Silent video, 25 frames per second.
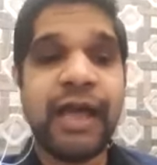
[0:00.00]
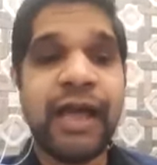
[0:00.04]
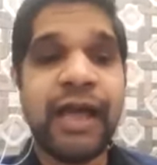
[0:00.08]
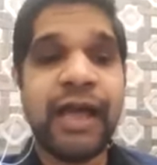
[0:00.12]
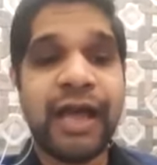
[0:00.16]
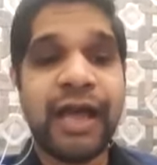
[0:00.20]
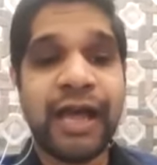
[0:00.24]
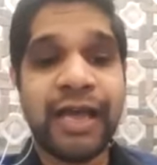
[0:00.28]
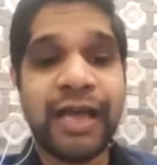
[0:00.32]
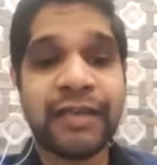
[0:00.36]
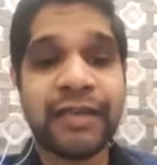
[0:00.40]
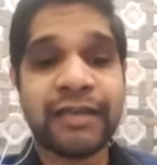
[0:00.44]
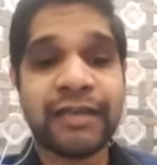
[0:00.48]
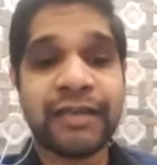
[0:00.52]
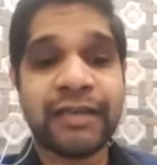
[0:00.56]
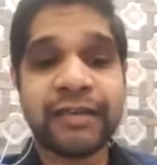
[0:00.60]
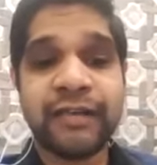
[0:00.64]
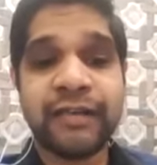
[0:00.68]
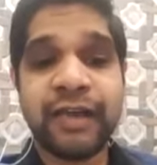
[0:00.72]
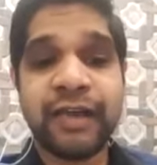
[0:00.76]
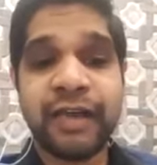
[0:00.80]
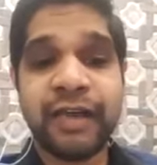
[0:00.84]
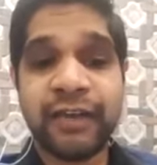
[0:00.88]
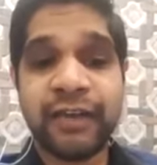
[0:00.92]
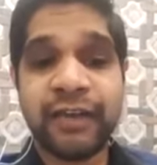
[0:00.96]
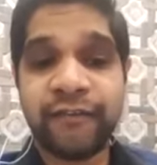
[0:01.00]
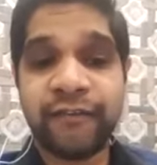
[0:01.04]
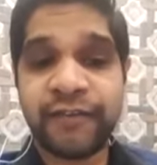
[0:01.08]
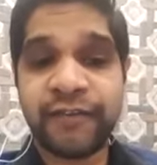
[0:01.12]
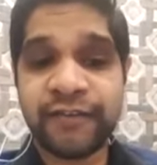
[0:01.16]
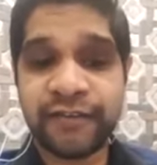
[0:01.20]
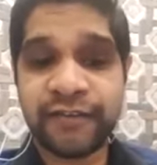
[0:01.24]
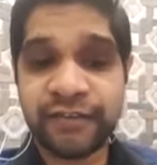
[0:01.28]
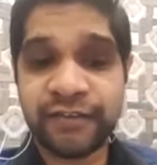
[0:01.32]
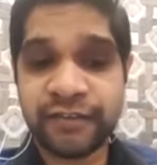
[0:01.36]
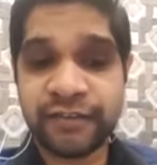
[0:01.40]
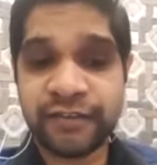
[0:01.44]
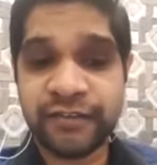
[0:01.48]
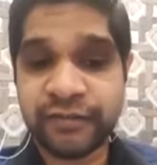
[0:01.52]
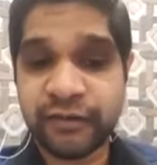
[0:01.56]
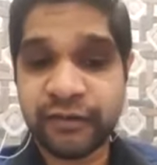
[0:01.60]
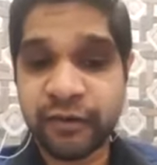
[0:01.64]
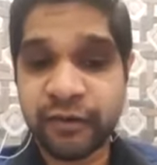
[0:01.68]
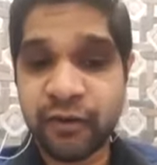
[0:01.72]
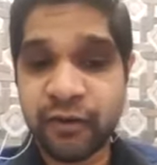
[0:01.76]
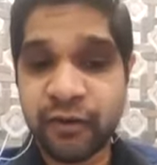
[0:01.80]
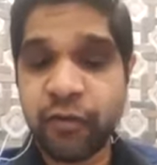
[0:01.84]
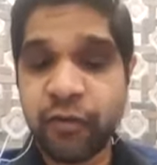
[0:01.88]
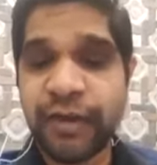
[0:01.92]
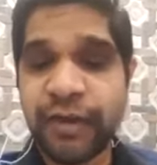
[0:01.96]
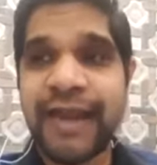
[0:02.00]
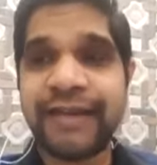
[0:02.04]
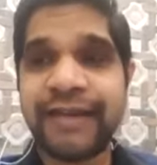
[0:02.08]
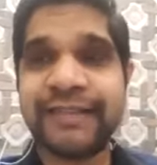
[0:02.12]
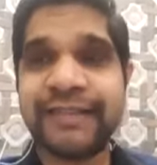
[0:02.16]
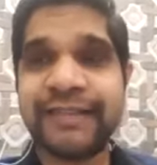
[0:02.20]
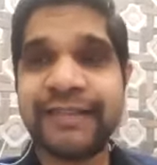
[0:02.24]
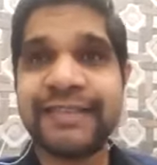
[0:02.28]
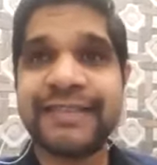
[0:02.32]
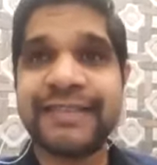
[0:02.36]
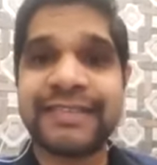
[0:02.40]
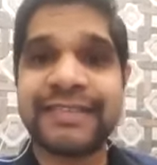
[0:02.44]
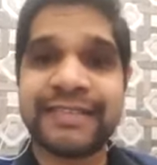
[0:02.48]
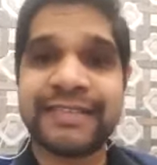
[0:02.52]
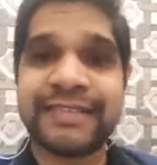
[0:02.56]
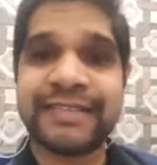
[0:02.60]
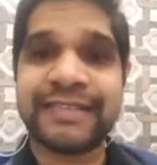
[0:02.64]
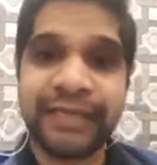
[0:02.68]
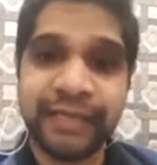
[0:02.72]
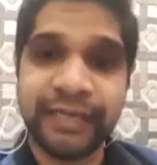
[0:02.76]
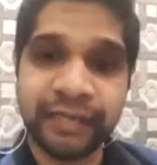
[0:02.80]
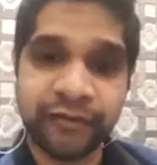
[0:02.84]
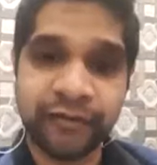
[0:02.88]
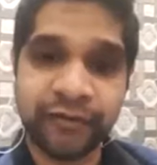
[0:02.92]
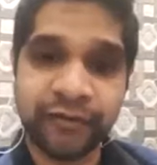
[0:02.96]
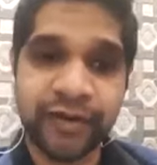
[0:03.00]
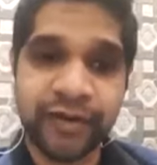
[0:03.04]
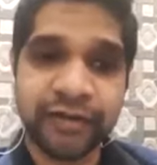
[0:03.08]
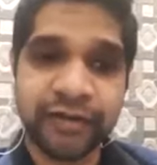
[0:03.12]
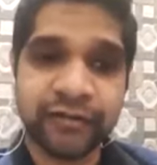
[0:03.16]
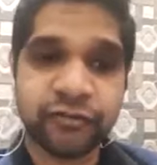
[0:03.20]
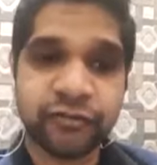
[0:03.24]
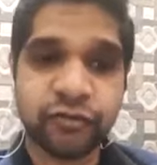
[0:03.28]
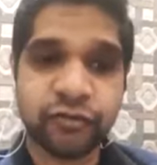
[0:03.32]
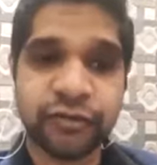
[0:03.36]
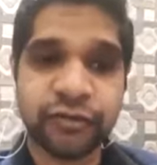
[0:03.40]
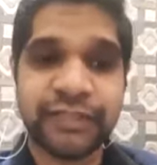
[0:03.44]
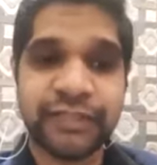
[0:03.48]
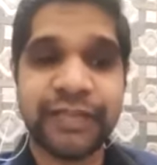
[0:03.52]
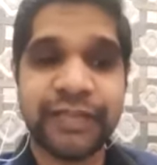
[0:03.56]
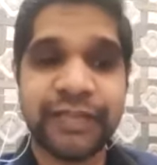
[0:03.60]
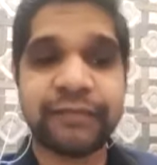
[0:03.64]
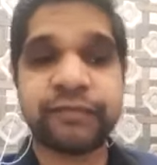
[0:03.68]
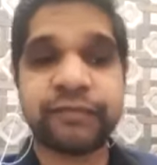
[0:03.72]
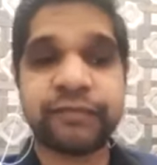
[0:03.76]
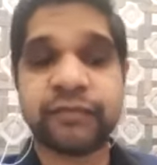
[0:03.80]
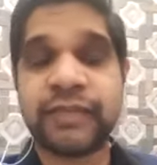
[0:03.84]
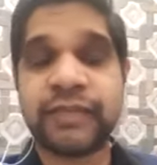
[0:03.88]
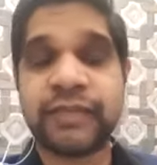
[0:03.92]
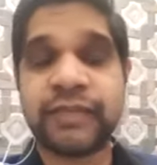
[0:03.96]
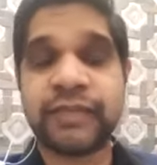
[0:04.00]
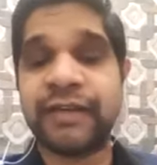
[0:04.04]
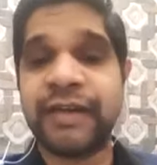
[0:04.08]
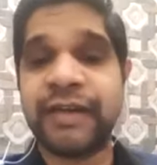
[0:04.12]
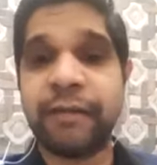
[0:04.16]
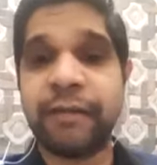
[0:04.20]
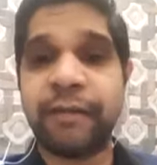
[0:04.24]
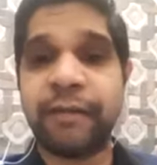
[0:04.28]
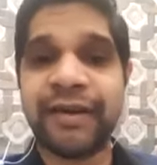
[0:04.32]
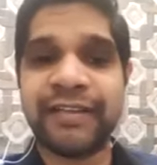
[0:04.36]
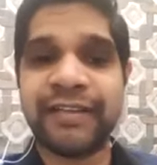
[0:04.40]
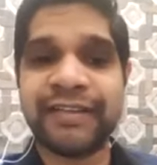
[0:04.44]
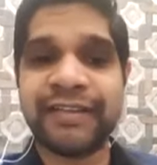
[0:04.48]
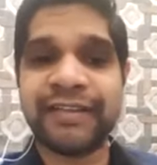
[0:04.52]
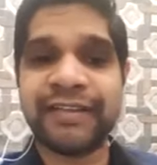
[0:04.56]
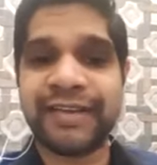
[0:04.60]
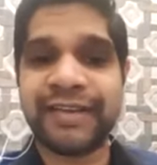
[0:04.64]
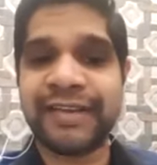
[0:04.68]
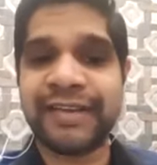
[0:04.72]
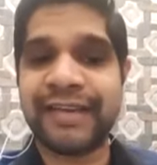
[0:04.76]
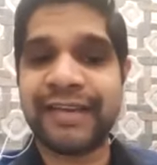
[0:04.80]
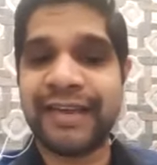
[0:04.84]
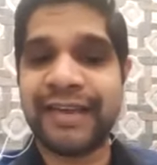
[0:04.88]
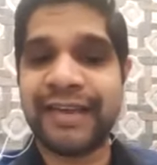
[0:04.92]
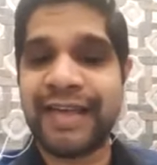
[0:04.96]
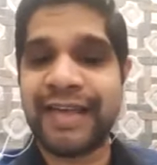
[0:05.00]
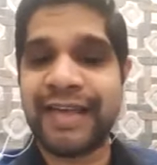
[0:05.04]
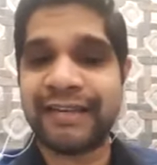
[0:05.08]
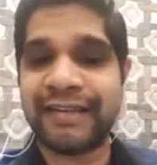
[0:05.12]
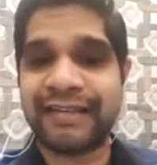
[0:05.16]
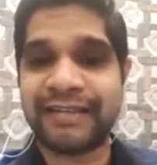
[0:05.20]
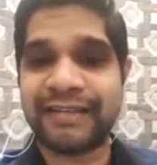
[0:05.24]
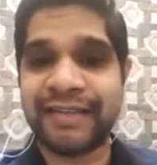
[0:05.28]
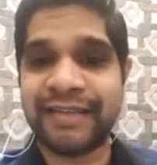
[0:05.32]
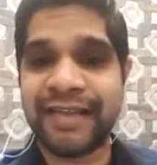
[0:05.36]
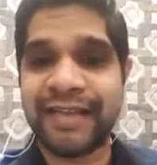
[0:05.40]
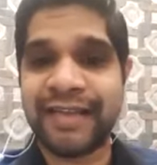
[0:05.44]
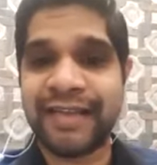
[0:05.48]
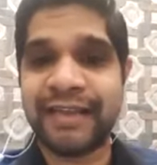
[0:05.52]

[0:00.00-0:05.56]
And if you look at the skilled one, so the number is really less.